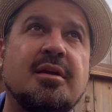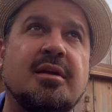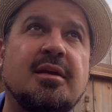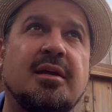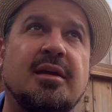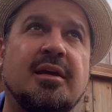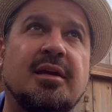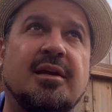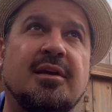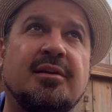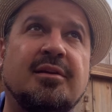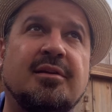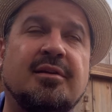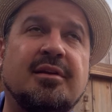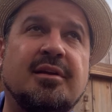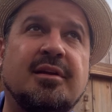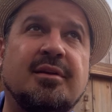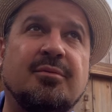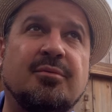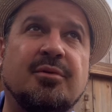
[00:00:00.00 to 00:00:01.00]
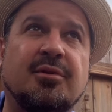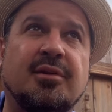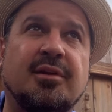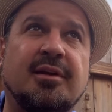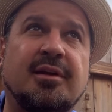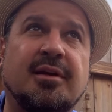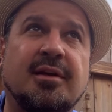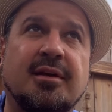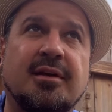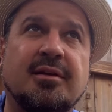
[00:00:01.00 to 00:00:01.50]
and it
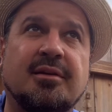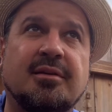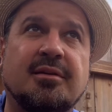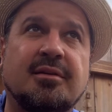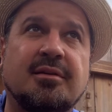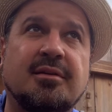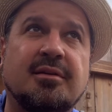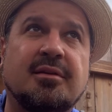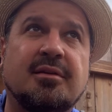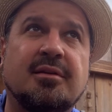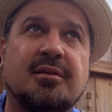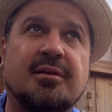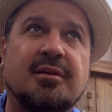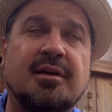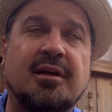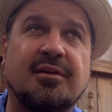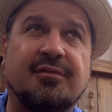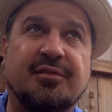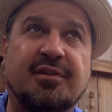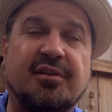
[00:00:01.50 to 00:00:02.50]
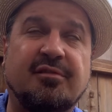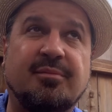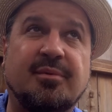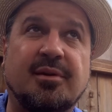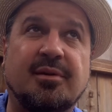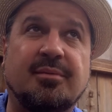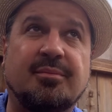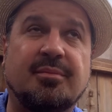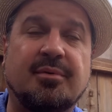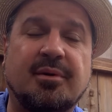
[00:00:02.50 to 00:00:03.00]
really kind of gave
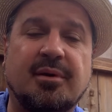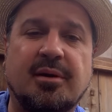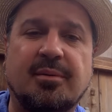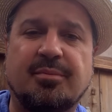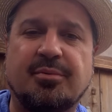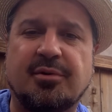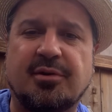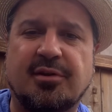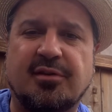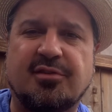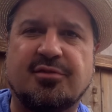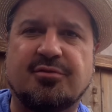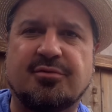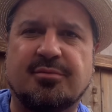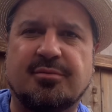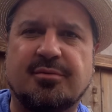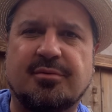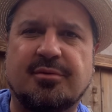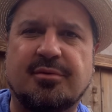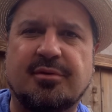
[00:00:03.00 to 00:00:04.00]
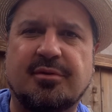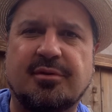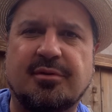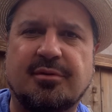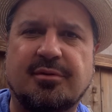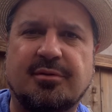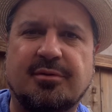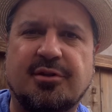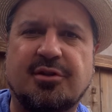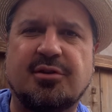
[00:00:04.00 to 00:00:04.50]
me a pretty
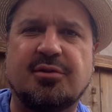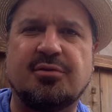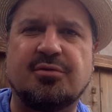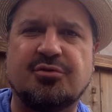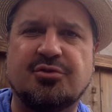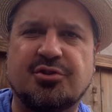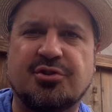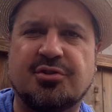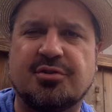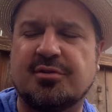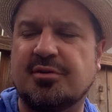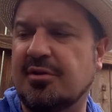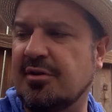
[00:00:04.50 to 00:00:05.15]
huge